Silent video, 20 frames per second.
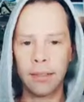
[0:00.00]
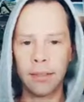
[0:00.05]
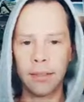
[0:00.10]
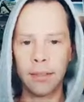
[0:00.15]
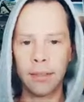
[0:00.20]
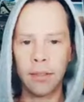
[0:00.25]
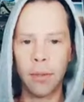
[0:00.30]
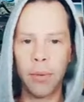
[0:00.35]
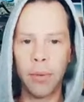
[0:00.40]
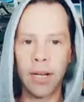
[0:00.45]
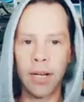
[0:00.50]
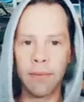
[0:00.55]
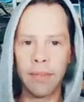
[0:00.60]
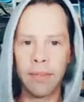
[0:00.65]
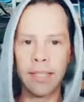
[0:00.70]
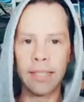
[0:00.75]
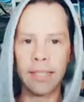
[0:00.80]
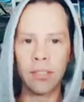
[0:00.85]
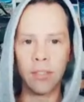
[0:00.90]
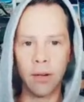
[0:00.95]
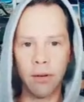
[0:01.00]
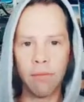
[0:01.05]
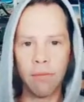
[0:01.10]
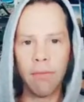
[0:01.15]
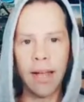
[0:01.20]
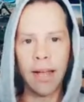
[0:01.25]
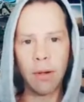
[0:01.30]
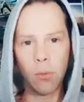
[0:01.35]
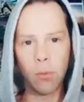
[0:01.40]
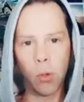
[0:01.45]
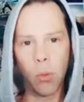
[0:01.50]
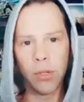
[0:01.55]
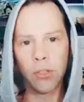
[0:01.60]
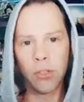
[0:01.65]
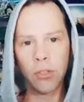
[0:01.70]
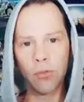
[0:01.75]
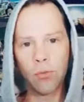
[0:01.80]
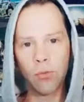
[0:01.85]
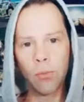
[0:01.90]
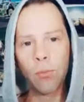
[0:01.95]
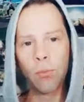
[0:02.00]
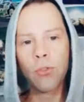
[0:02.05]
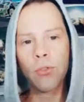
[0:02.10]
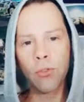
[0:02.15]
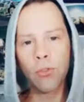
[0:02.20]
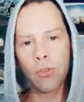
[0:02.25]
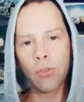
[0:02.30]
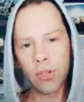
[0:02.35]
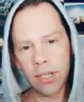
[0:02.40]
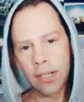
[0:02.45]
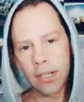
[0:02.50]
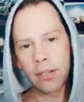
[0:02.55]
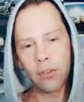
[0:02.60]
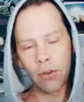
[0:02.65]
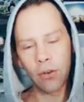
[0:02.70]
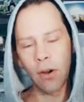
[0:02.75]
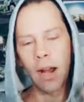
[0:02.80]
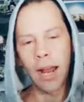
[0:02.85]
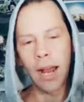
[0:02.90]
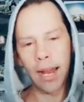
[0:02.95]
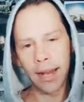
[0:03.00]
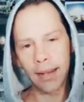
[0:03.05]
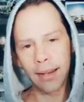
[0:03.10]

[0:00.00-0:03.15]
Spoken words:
So the part of it that's not refined will always try.